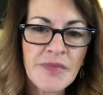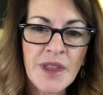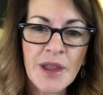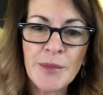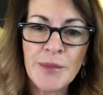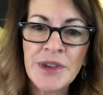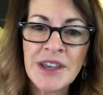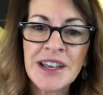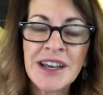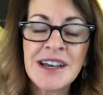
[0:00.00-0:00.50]

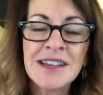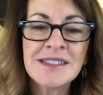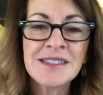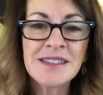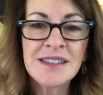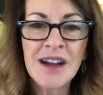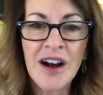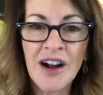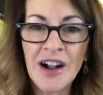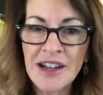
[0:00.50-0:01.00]
because
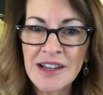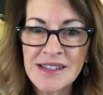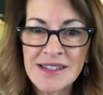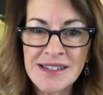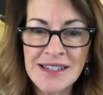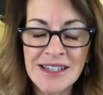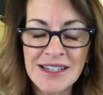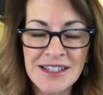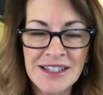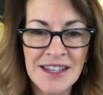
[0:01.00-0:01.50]

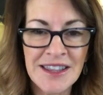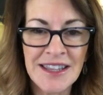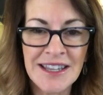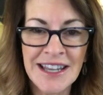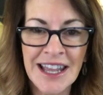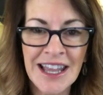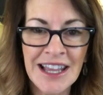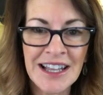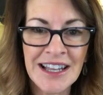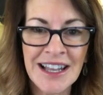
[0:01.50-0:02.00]
honestly, to the
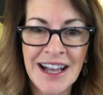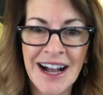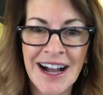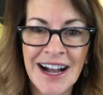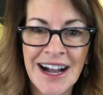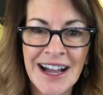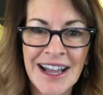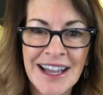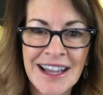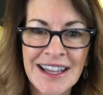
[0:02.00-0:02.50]
naked
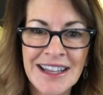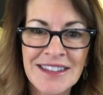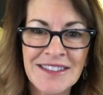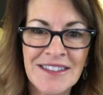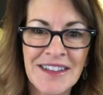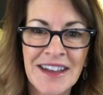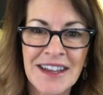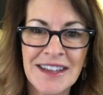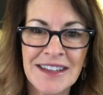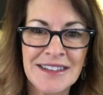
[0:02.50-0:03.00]
eye,
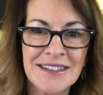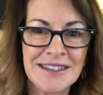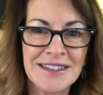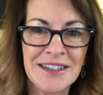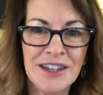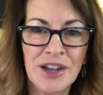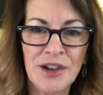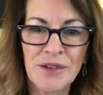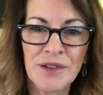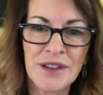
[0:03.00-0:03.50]
like,
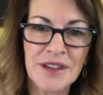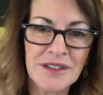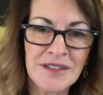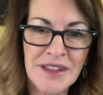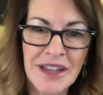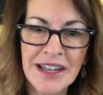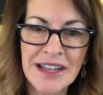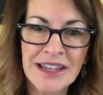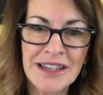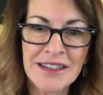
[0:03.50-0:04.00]
the
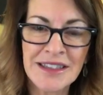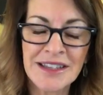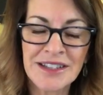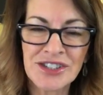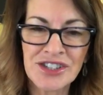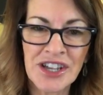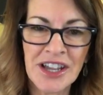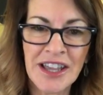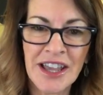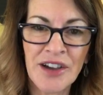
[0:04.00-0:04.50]
lady at the
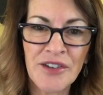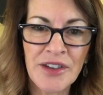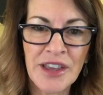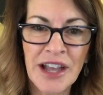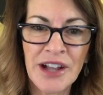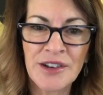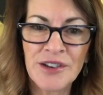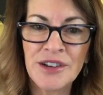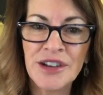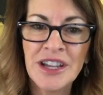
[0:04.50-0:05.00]
checkout
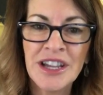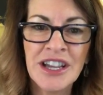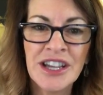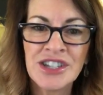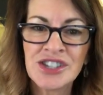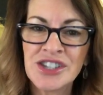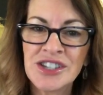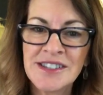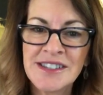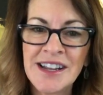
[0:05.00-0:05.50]
counter,
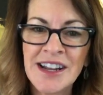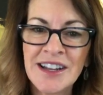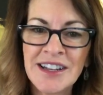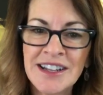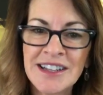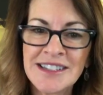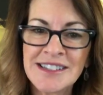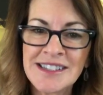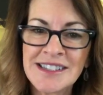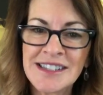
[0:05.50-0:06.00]
she's not
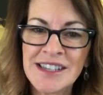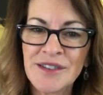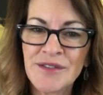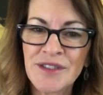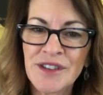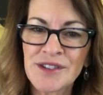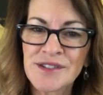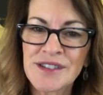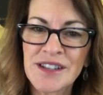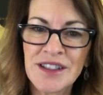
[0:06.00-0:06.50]
going to see if
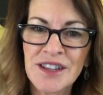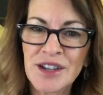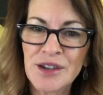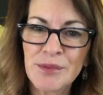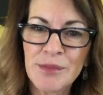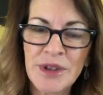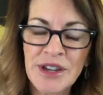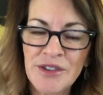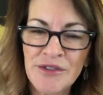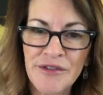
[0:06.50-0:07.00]
there's a little
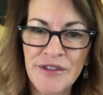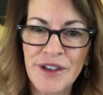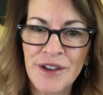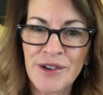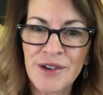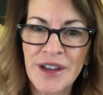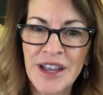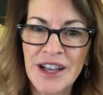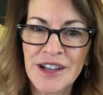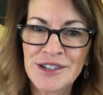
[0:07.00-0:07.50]
bit of
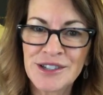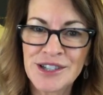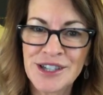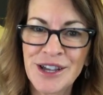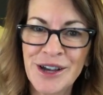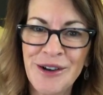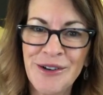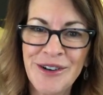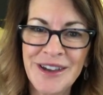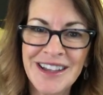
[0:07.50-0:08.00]
fingernail
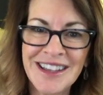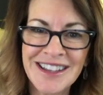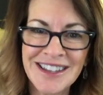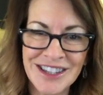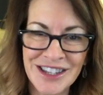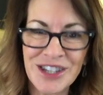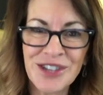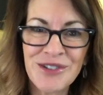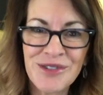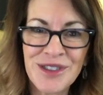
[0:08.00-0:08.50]
showing.
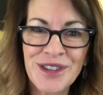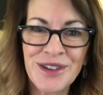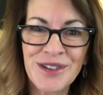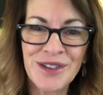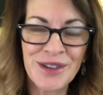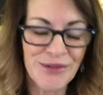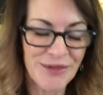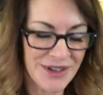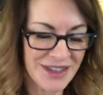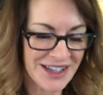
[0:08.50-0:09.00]
You're the
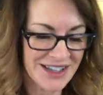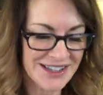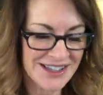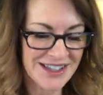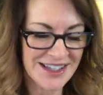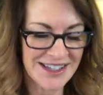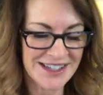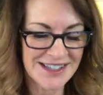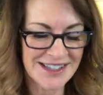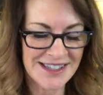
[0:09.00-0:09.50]
only one that's
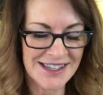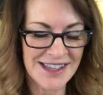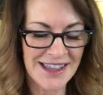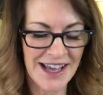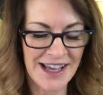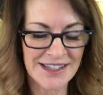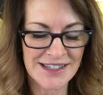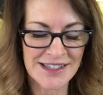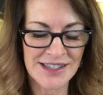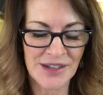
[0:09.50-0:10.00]
going to see
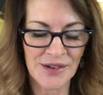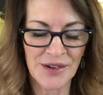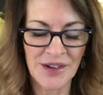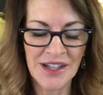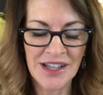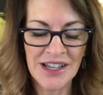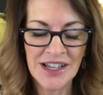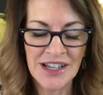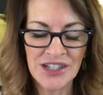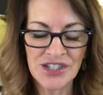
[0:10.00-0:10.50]
that. So
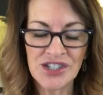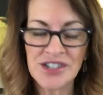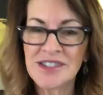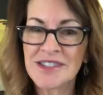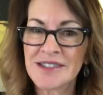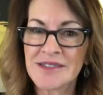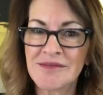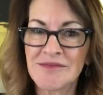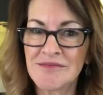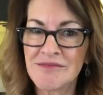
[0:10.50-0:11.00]

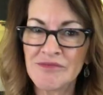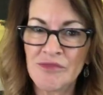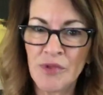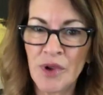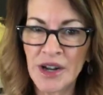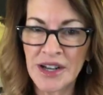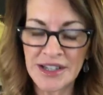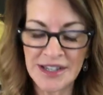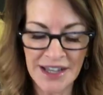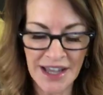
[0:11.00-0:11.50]
just
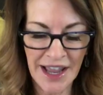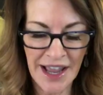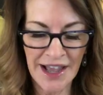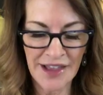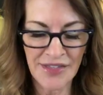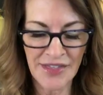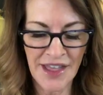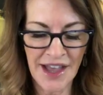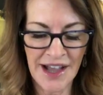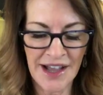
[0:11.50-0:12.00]
wanted to
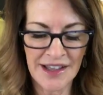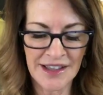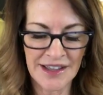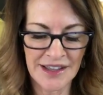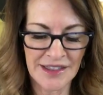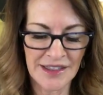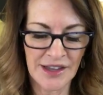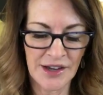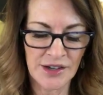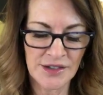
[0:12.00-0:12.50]
add that
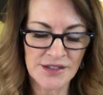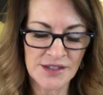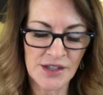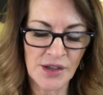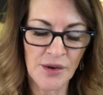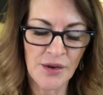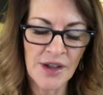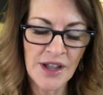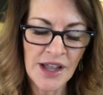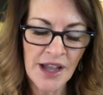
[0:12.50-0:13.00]
in there. So
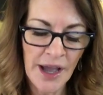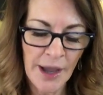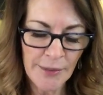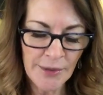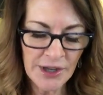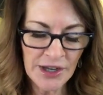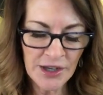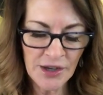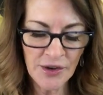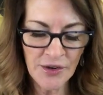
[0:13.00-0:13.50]
I'm
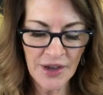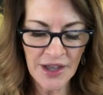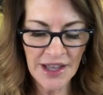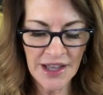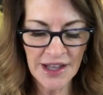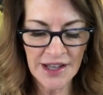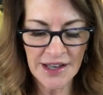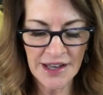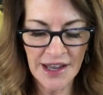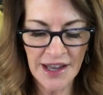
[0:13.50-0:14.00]
going to go
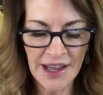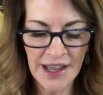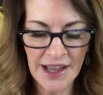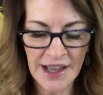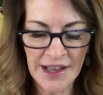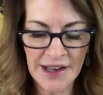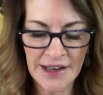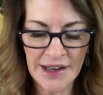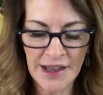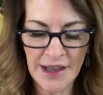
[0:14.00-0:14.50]
ahead
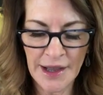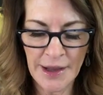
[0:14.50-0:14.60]
and